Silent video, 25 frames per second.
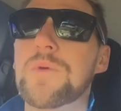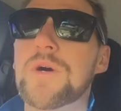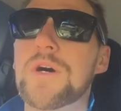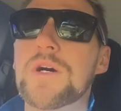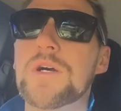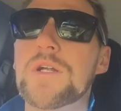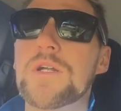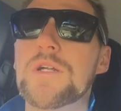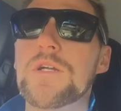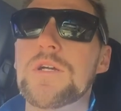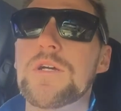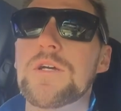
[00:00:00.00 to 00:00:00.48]

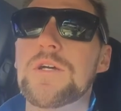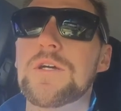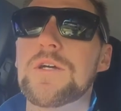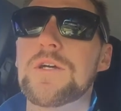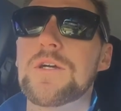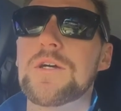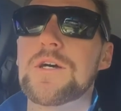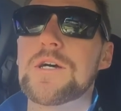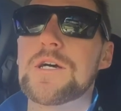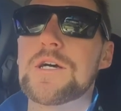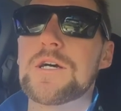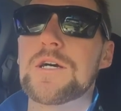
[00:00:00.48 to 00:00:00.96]
But
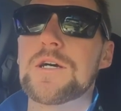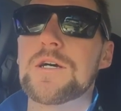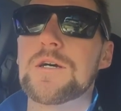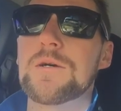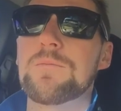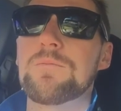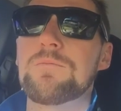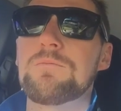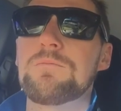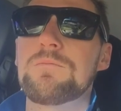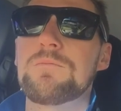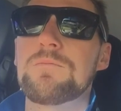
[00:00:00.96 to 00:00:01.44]

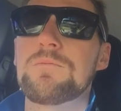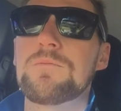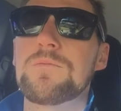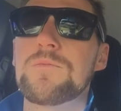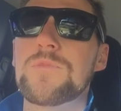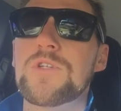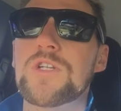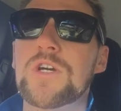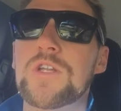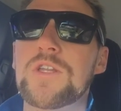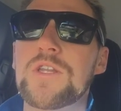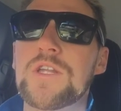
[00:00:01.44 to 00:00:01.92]
at
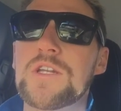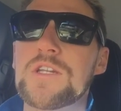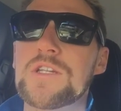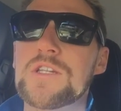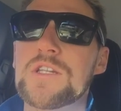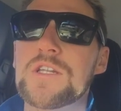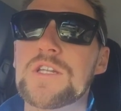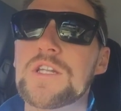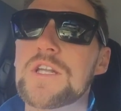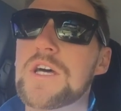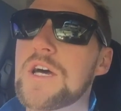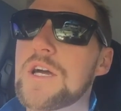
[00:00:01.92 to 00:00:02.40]
the end
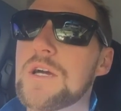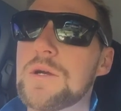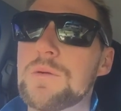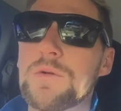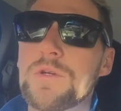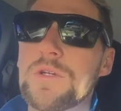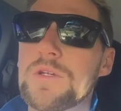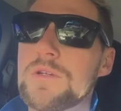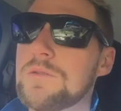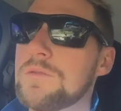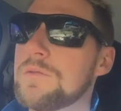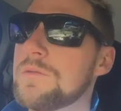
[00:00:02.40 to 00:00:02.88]
of the day,
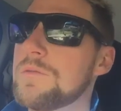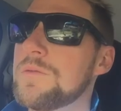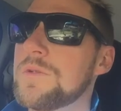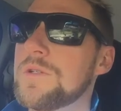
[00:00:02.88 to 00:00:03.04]
we